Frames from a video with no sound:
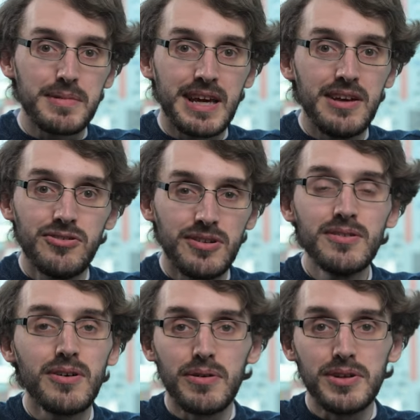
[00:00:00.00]

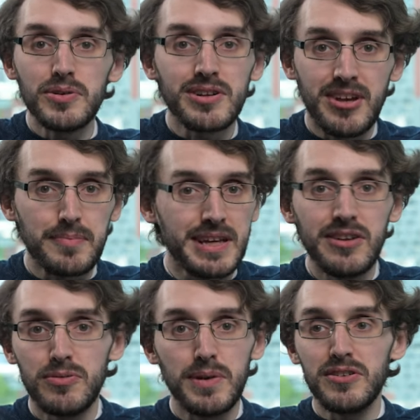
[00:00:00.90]
application or a UCAS
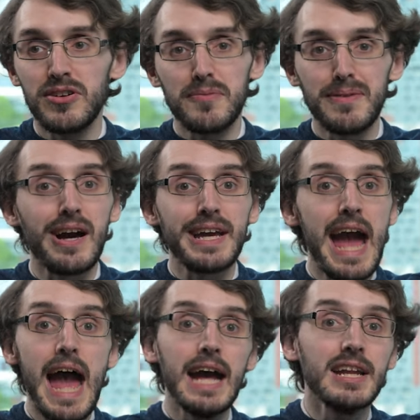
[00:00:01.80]
application where you can apply
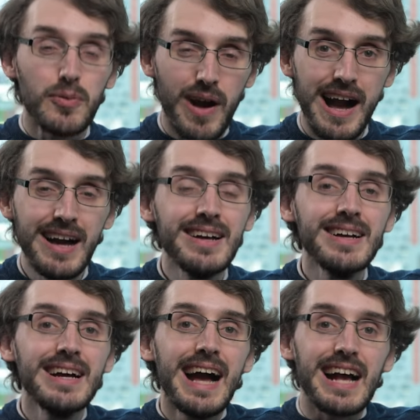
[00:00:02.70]
anywhere.
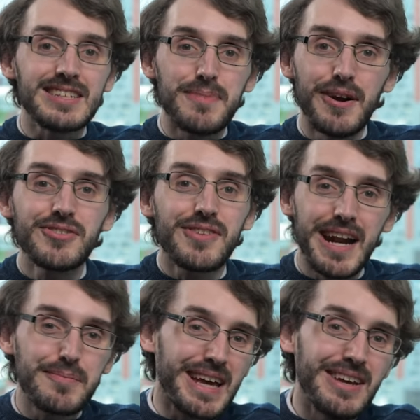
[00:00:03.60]
As a
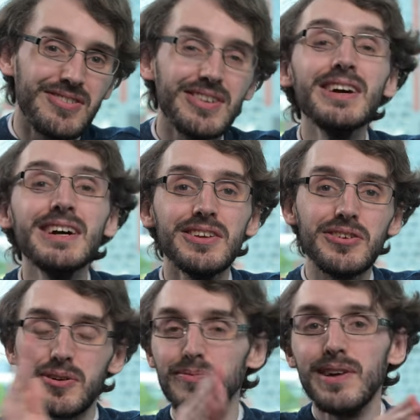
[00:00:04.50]
postgrad application,
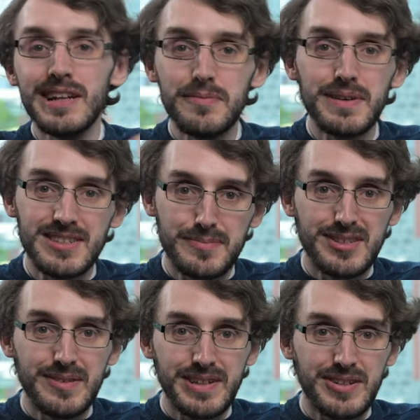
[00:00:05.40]
you can really be
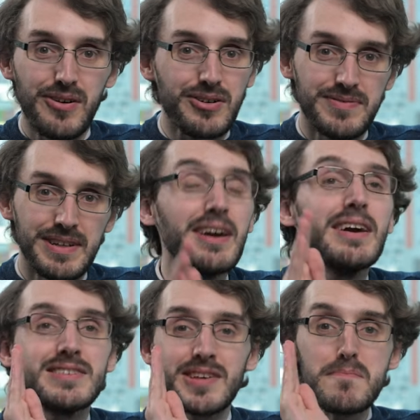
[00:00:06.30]
specific to Oxford.
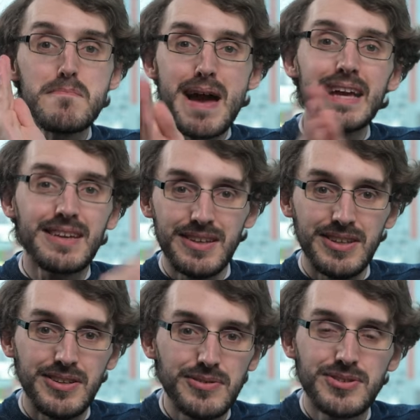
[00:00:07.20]
So make
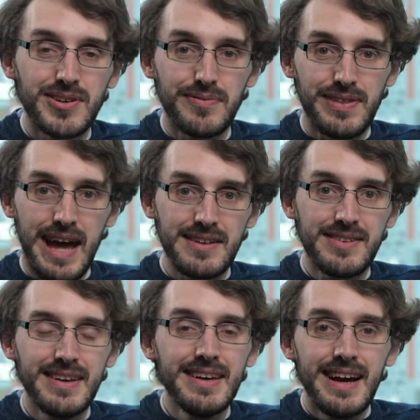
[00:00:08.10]
use of
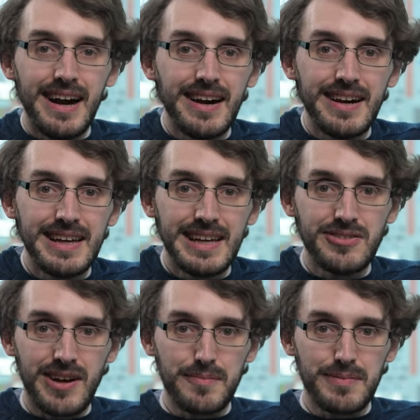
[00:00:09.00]
that in your